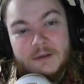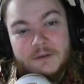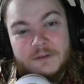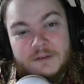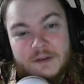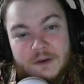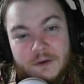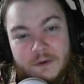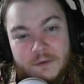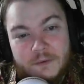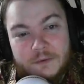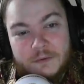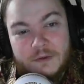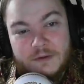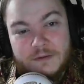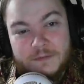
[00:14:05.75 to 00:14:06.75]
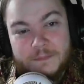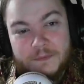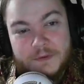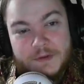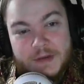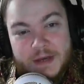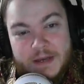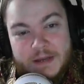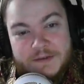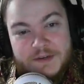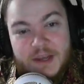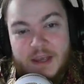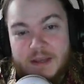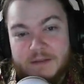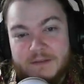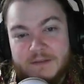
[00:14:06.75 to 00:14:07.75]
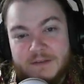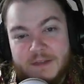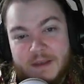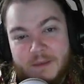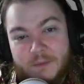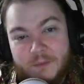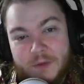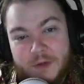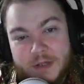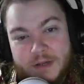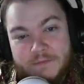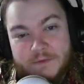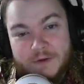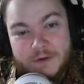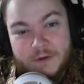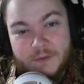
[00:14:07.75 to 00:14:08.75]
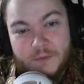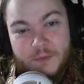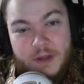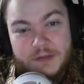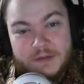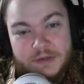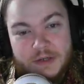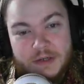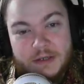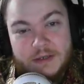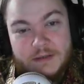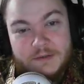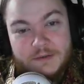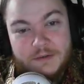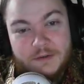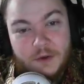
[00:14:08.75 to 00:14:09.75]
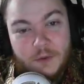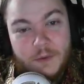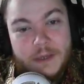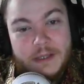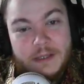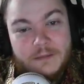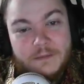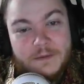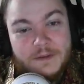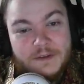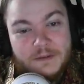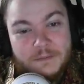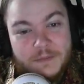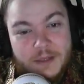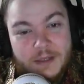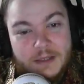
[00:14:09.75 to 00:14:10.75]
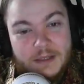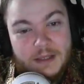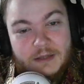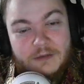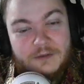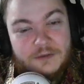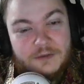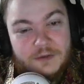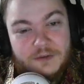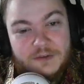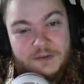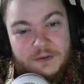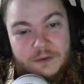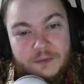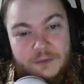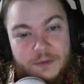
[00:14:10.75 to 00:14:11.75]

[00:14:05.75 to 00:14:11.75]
So, there's a pretty high chance that whatever you're watching is going to be something that interests you,